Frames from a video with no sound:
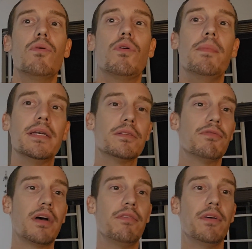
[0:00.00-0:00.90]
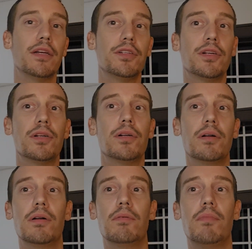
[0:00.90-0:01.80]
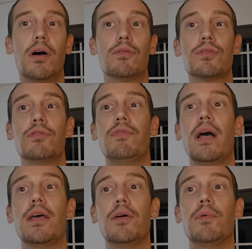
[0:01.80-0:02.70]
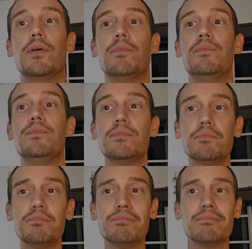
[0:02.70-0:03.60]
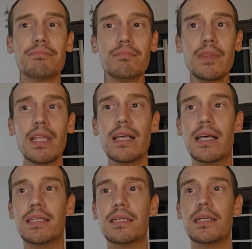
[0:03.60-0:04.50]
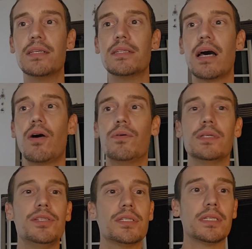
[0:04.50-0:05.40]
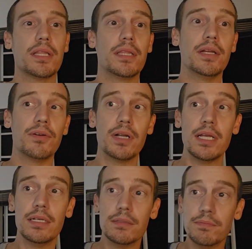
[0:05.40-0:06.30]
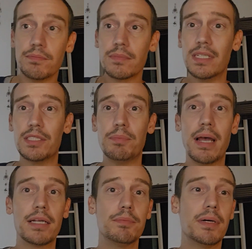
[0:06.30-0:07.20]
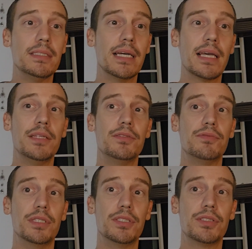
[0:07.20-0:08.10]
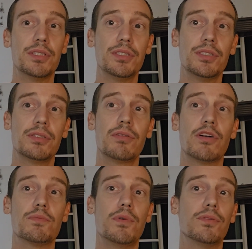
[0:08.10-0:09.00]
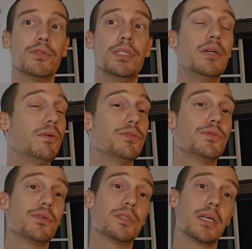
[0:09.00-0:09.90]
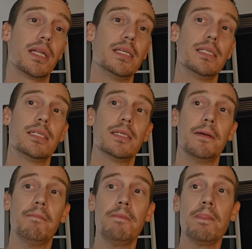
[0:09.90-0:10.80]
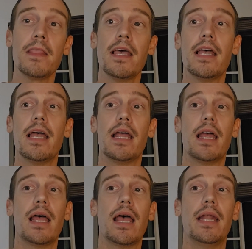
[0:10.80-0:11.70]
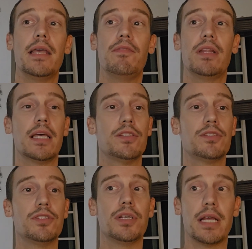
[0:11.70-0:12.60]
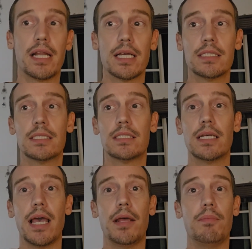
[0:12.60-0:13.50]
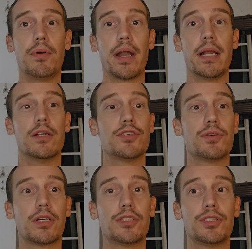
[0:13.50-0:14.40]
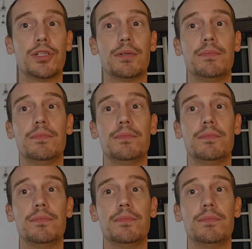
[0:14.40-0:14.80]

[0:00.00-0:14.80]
What makes the five-factor model so valuable is it is not only just a theory, it's backed by decades of research across multicultural studies and even links to genetics and brain structure.